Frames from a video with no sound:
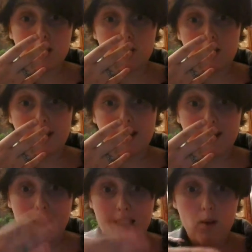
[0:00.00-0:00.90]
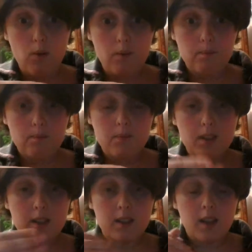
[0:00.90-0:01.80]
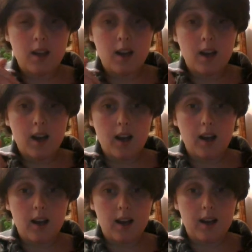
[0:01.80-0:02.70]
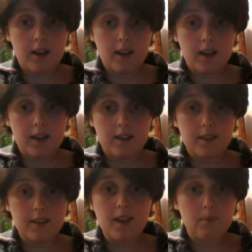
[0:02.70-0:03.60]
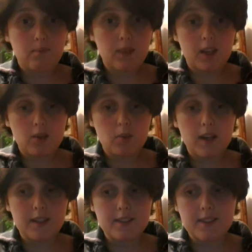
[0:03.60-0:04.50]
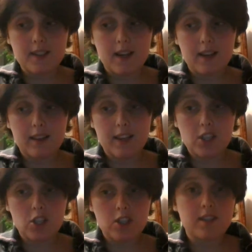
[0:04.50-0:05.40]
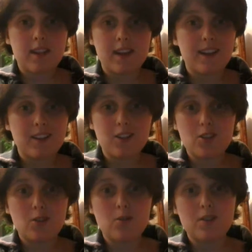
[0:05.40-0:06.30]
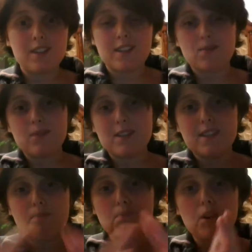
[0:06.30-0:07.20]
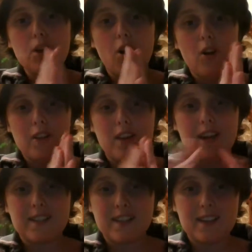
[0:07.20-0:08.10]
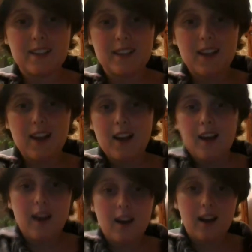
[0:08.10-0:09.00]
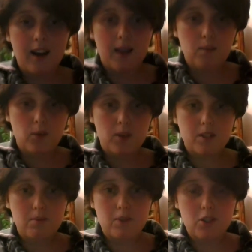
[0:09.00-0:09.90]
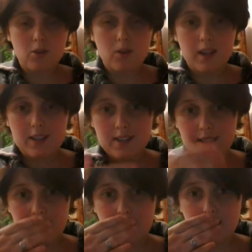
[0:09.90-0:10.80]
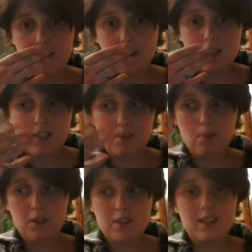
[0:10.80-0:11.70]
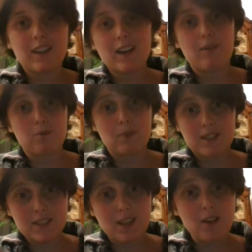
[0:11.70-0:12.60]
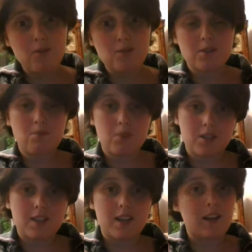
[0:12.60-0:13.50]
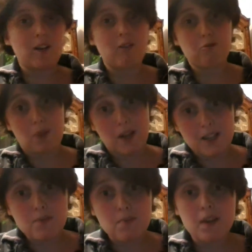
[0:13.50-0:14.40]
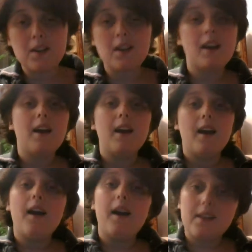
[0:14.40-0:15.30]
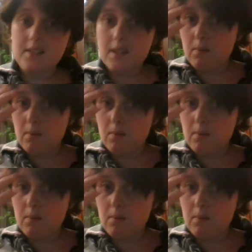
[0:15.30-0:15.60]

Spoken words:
and do that now. And yeah, otherwise, let's just get into this recent book haul that I did. I'm going to be showcasing some books that I got for myself, some books that I got for my husband, and